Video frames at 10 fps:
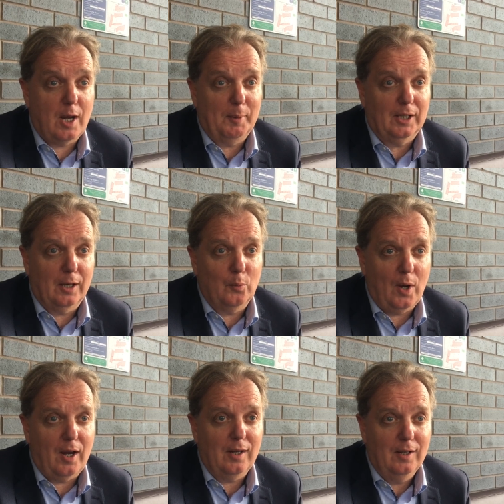coming their
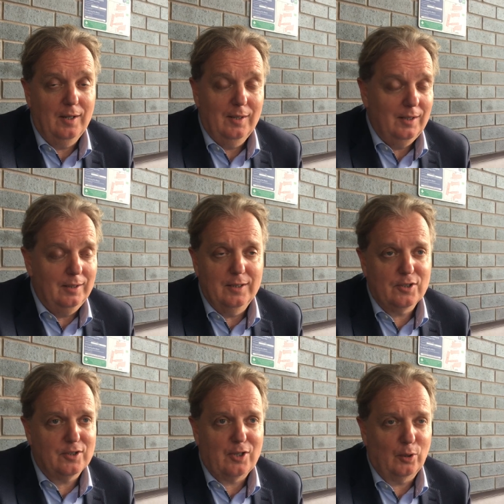way in
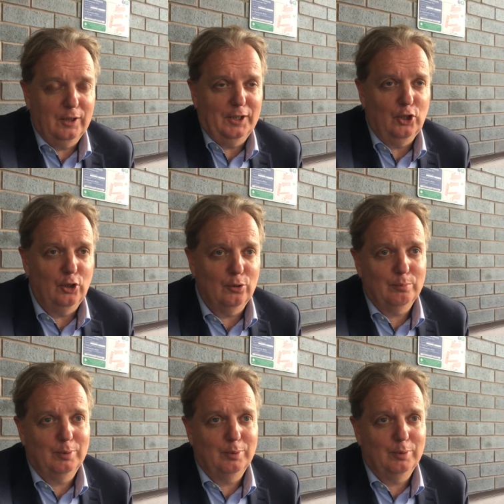this totally new